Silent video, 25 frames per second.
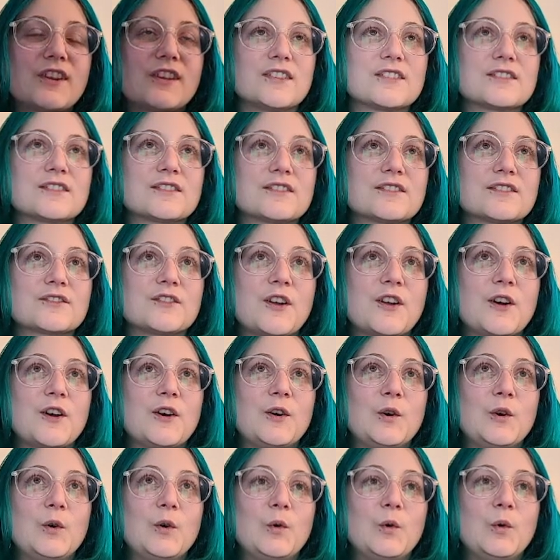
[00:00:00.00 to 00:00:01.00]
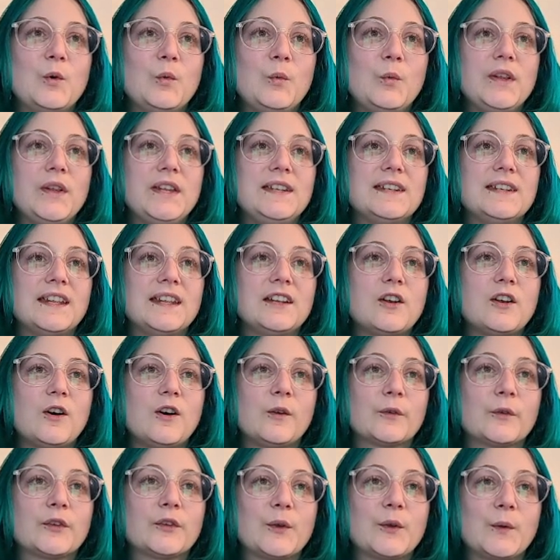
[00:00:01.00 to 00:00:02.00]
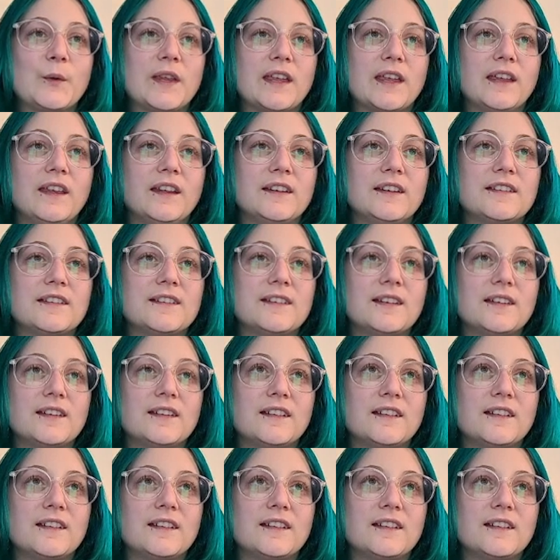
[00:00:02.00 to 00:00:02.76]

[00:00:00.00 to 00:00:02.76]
So we did also get